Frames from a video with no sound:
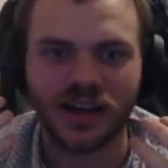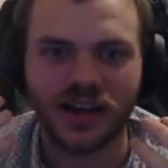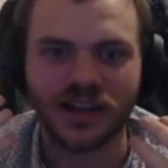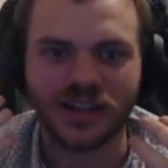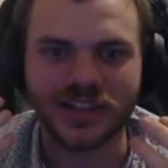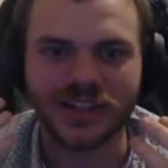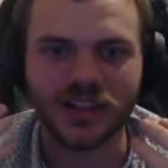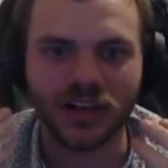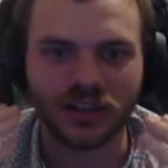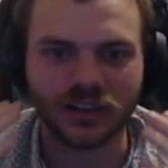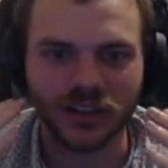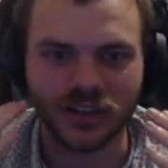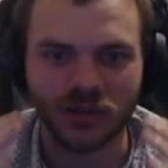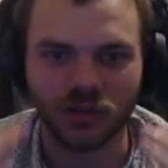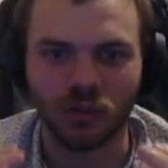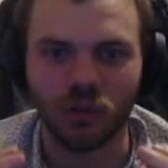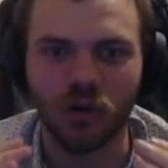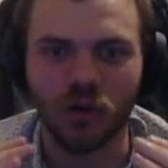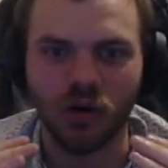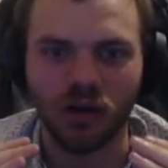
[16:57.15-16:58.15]
He's got this
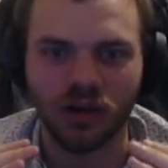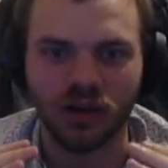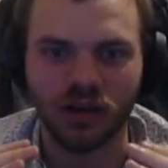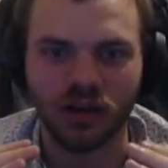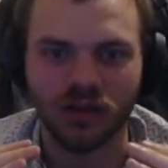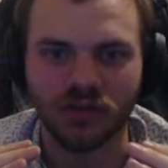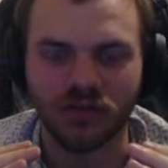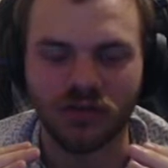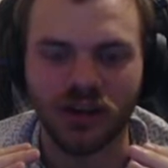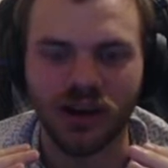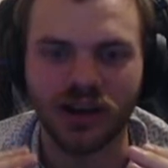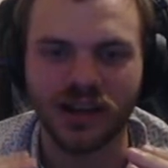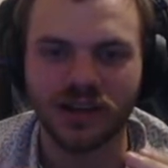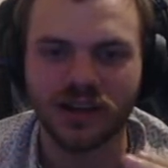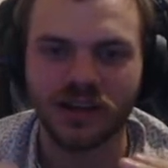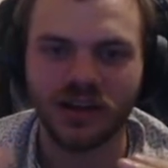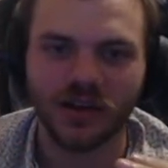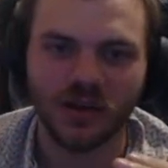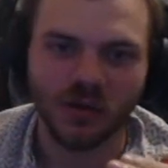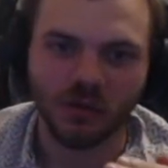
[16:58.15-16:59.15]
walk, right?
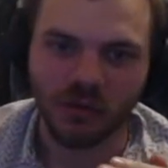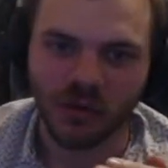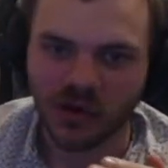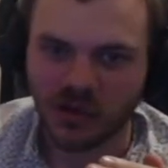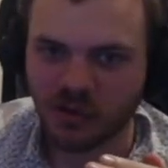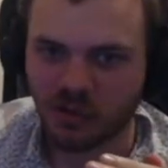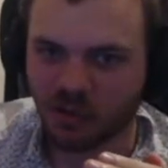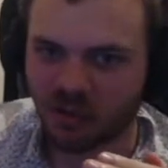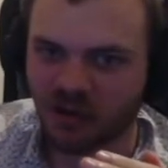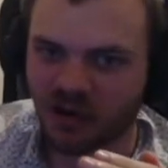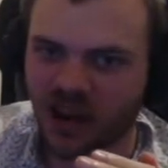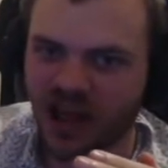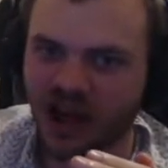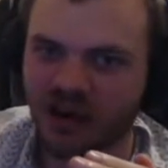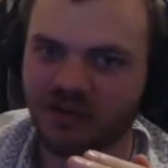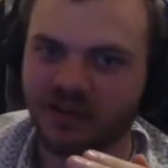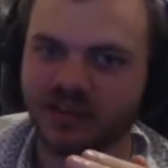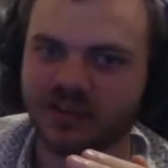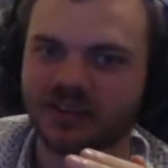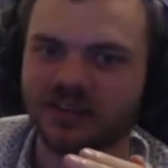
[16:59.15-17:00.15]
When you're
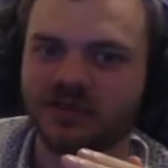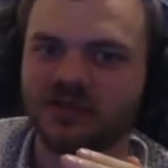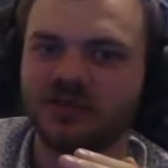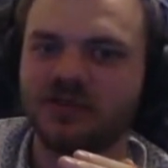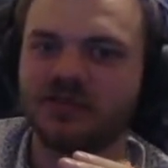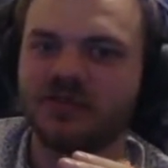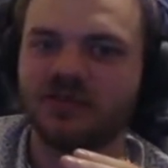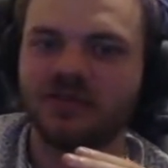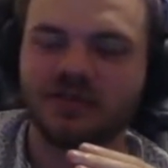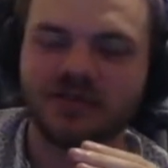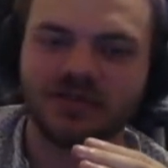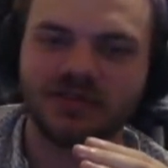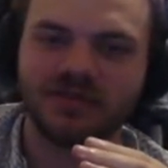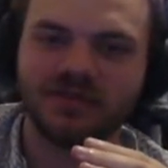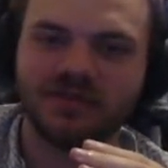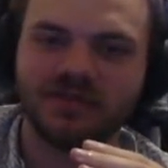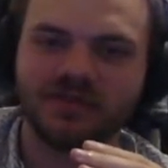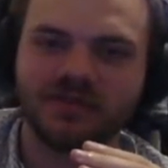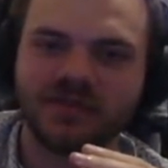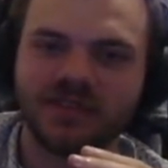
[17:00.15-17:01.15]
plowing through
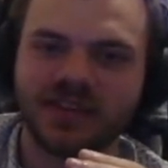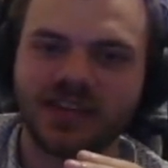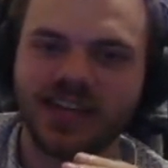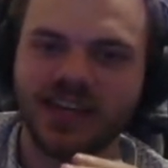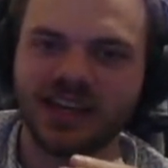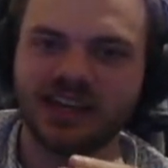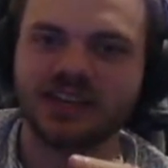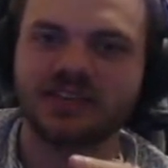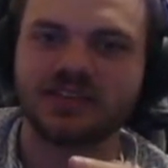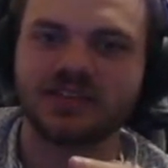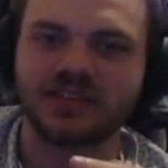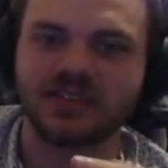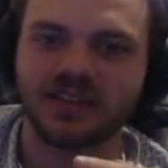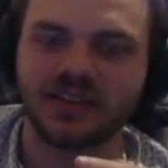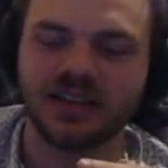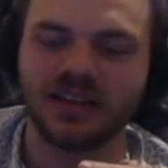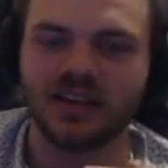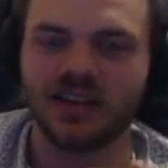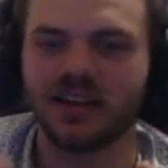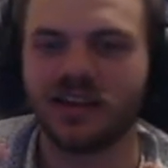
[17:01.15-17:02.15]
kids,
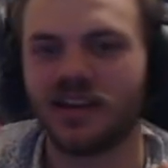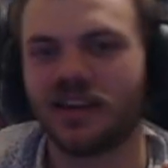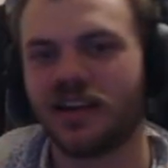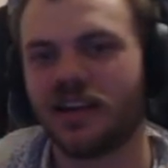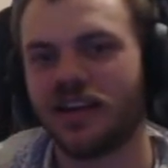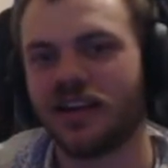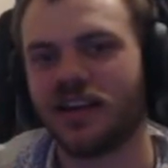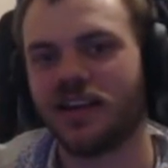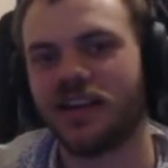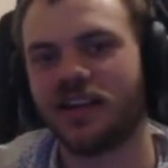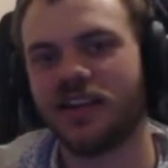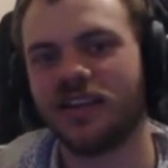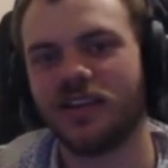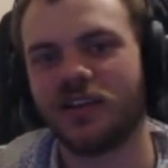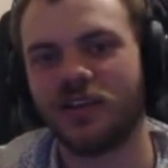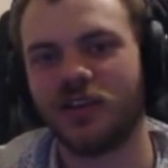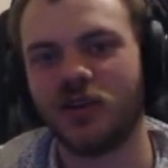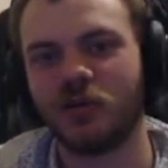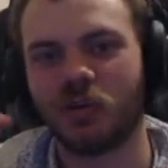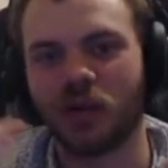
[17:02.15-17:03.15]

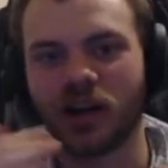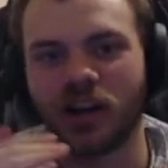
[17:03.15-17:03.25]
you want to